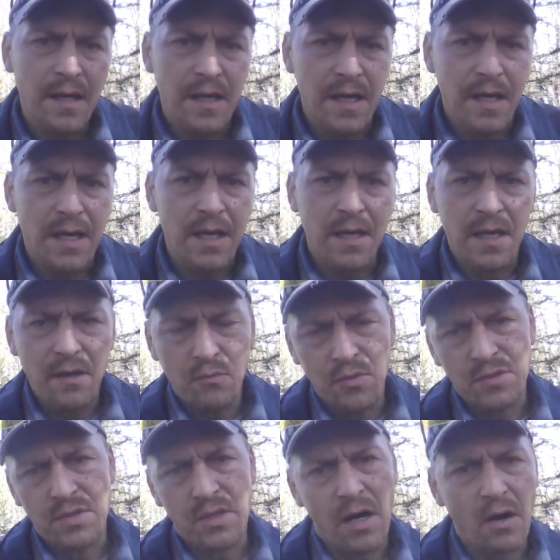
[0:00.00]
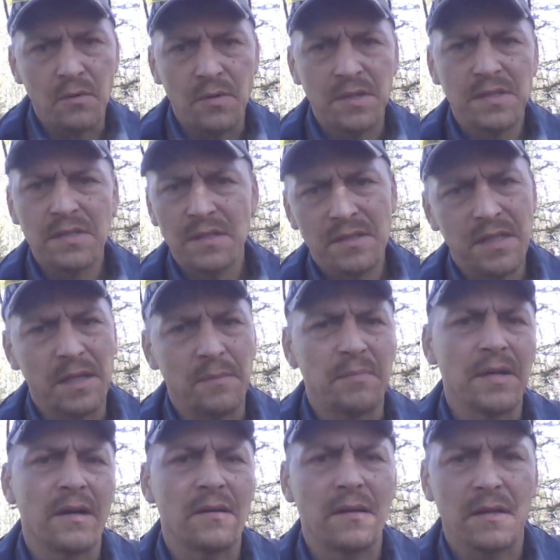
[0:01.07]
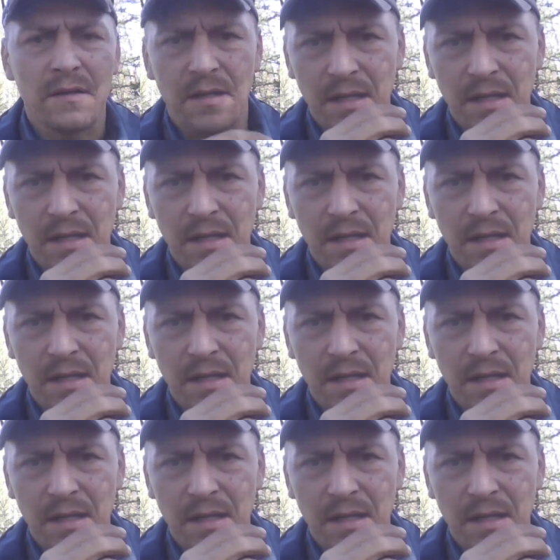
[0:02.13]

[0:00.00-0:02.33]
he, he was always sleeping out on the